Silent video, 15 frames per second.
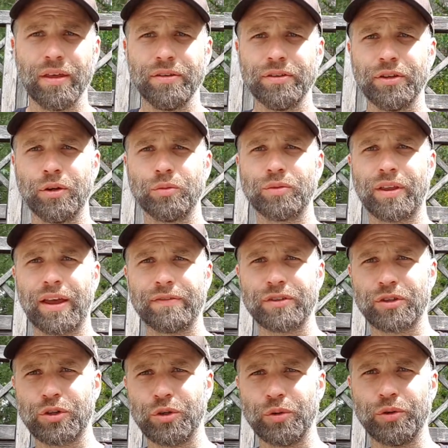you don't have to
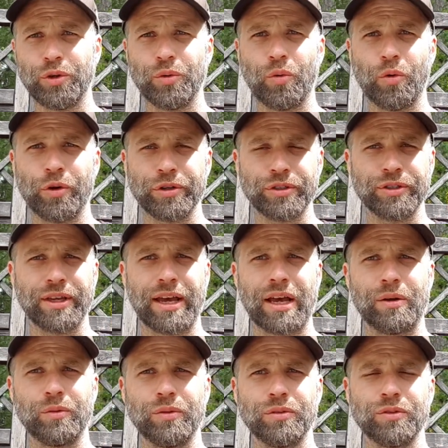cool your wort
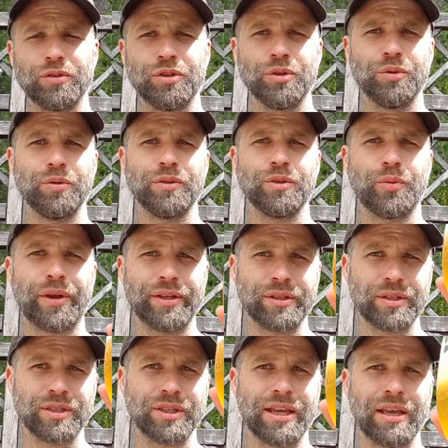down to
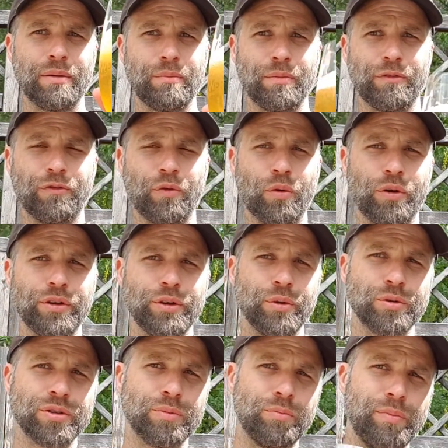20C before
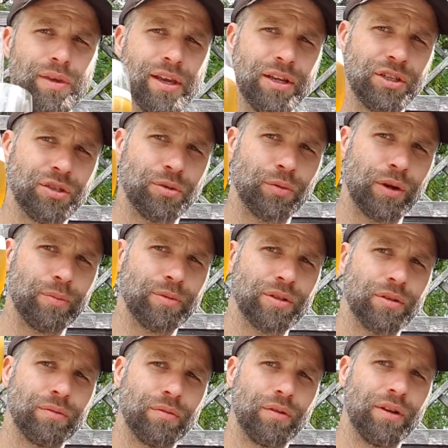using pH strips
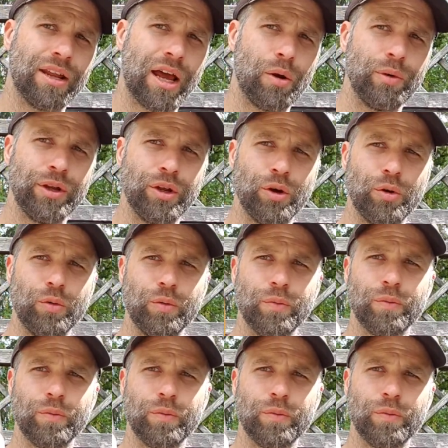now we know